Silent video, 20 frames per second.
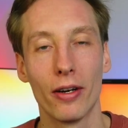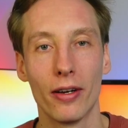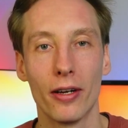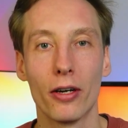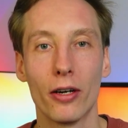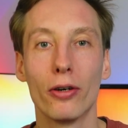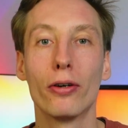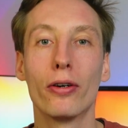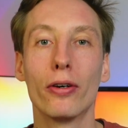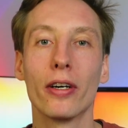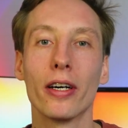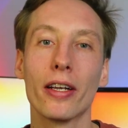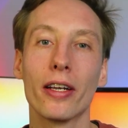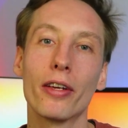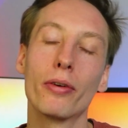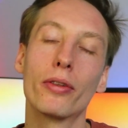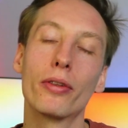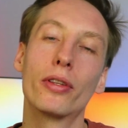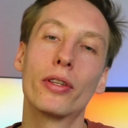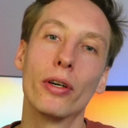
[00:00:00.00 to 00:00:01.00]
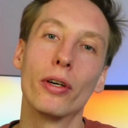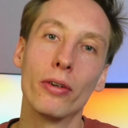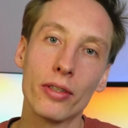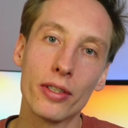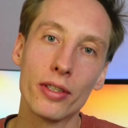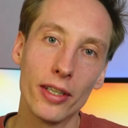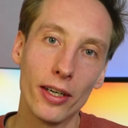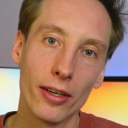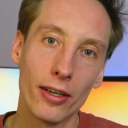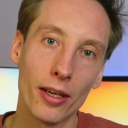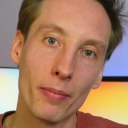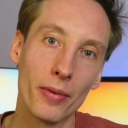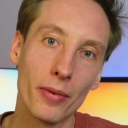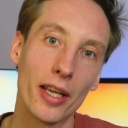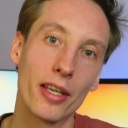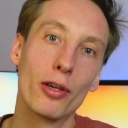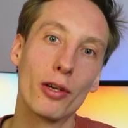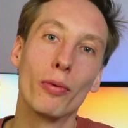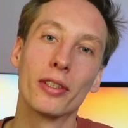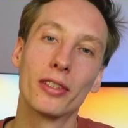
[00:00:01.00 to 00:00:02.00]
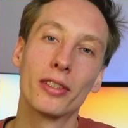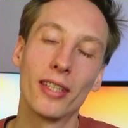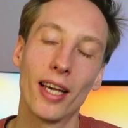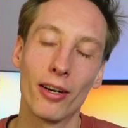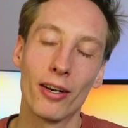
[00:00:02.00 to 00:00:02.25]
Or you don't tell them that you will sell on